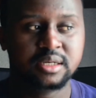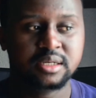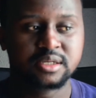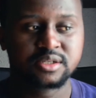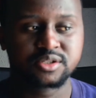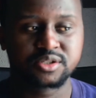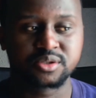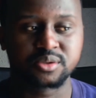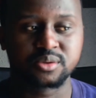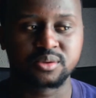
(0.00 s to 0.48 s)

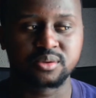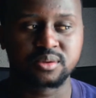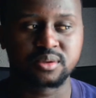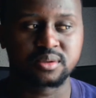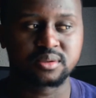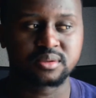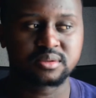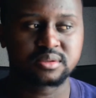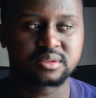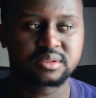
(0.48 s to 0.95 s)

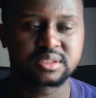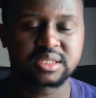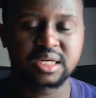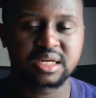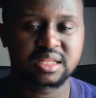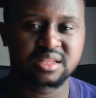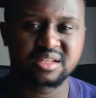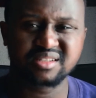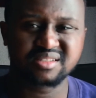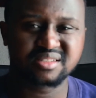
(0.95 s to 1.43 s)
So
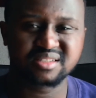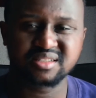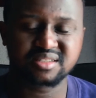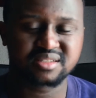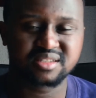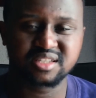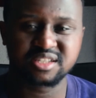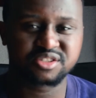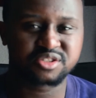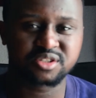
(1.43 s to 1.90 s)
yeah,
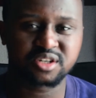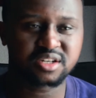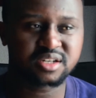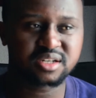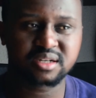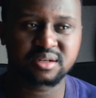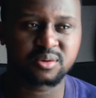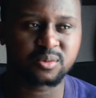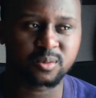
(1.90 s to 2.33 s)
there's not a